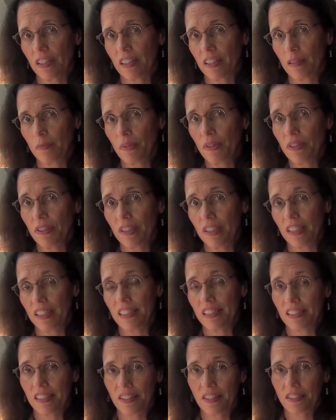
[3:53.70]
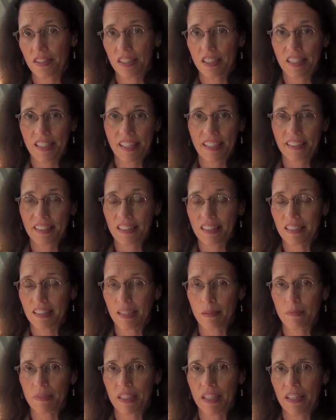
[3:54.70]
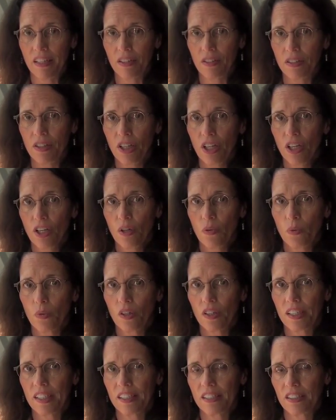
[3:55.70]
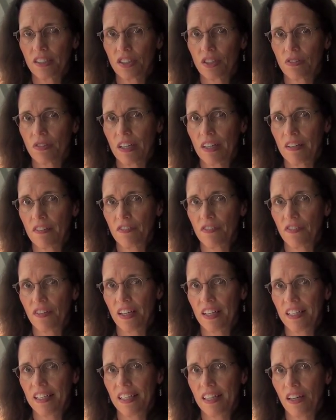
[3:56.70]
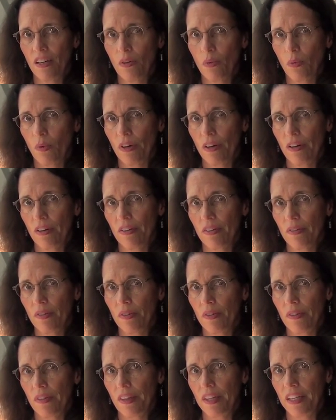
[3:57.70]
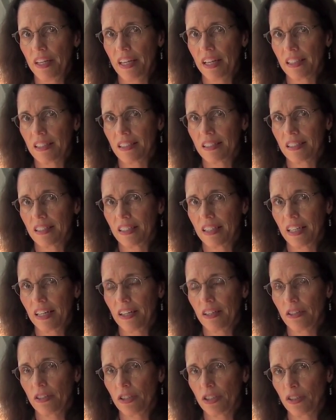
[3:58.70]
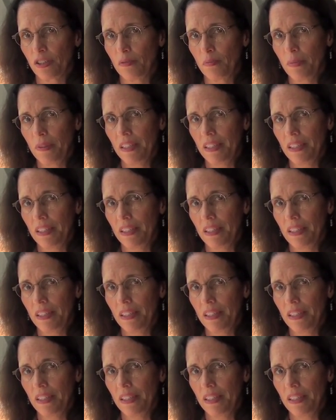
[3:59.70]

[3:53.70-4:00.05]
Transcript: community, so they're staying in the same town, working to try to find out where the next care should